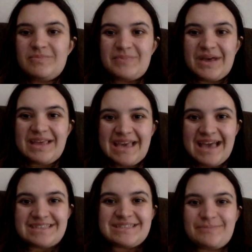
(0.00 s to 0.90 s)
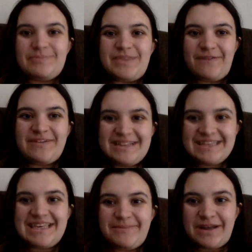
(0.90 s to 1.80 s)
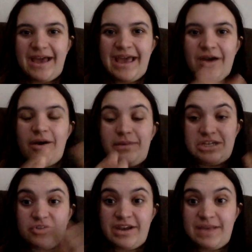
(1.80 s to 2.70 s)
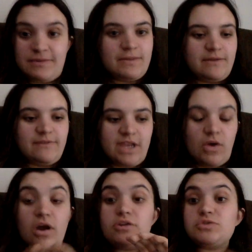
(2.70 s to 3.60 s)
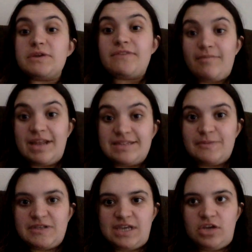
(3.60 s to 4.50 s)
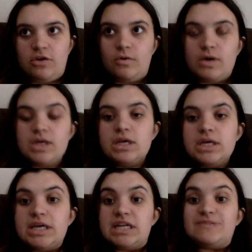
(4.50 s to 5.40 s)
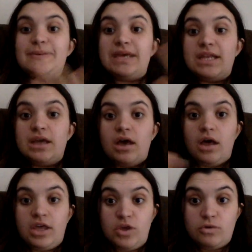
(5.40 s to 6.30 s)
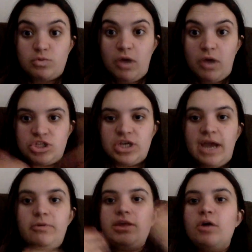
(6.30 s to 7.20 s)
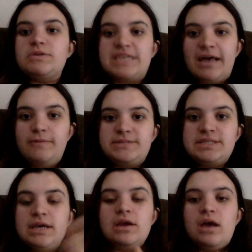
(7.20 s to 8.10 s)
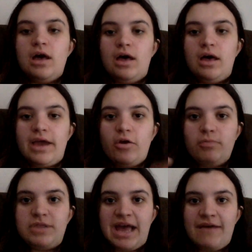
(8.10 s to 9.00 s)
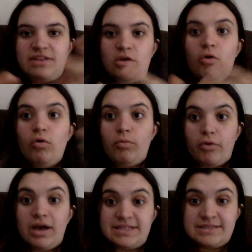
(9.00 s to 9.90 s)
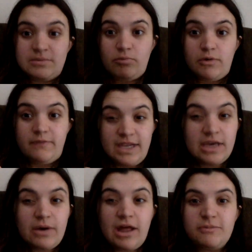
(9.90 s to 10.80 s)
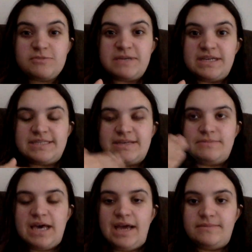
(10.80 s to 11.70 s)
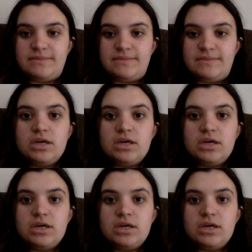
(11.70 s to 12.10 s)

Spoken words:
But yes, definitely keep an eye out. I'm going to try to keep this video under 25 minutes because I know it's been a huge watch. I really hope this helps. I hope that having the whole process in one video helps because sometimes